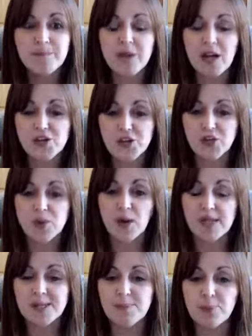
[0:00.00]
I just
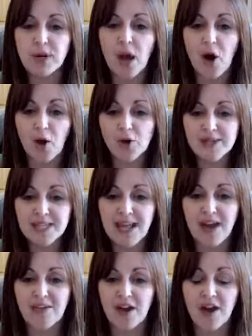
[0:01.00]
wanted to bring it all
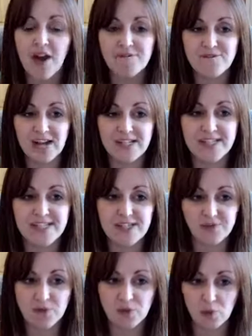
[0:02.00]
together and find a
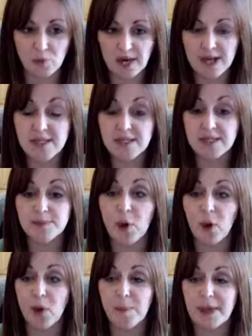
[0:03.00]
different way to
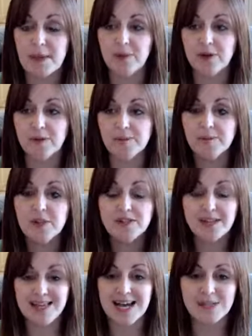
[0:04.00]
support people.
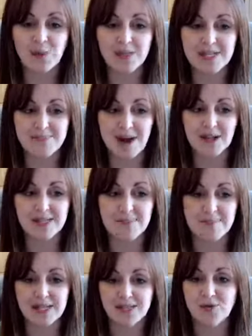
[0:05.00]
So that's what this Marketing
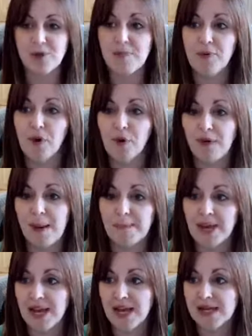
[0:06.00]
Mastery Programme
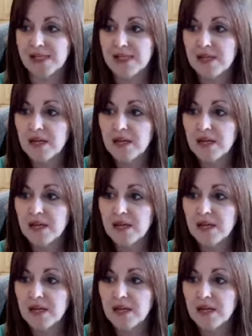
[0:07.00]
is.